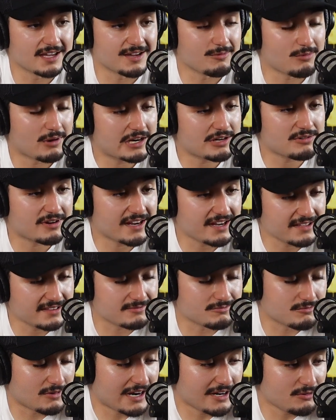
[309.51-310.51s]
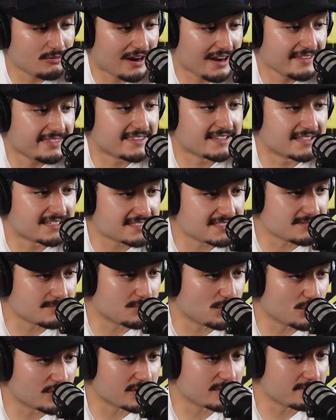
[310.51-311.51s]
and why do I think it's
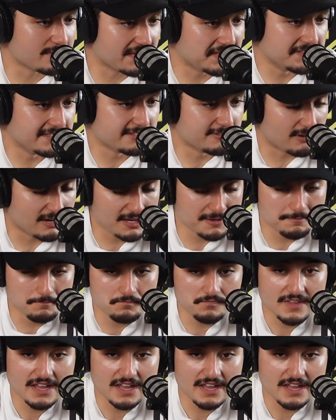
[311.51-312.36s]
important mainly, right?